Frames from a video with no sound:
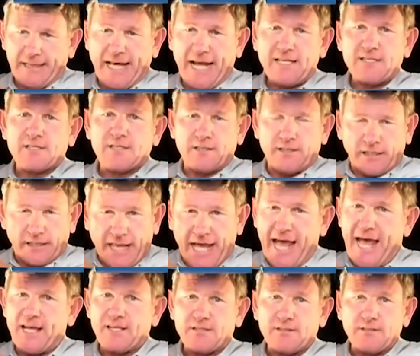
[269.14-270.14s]
and that's
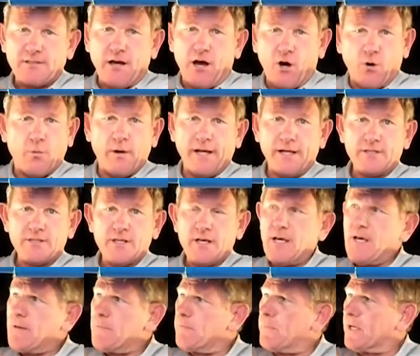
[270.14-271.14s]
last always,
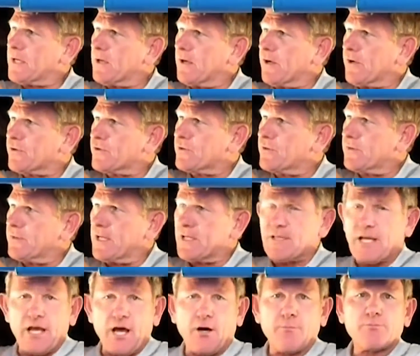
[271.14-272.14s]
because
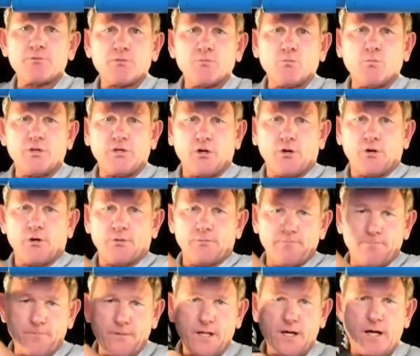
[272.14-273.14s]
this helps with
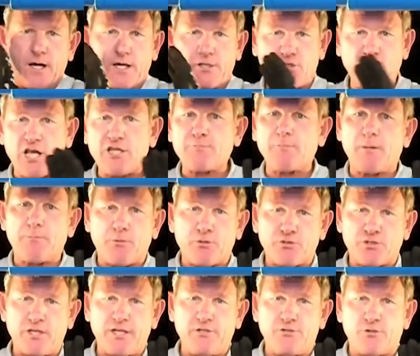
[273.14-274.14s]
your
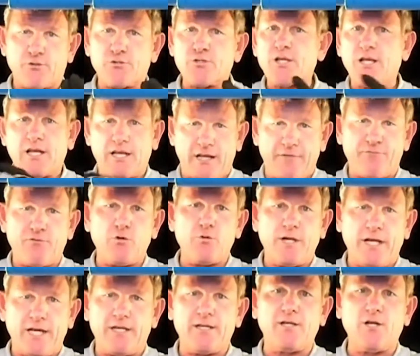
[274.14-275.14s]
adjustment procedures if
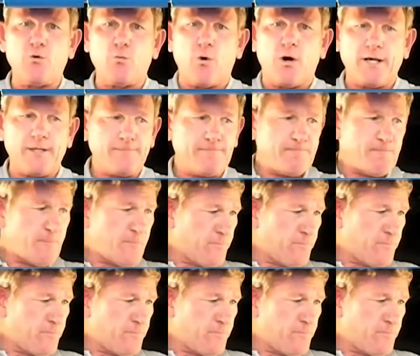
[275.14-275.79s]
you need to do one.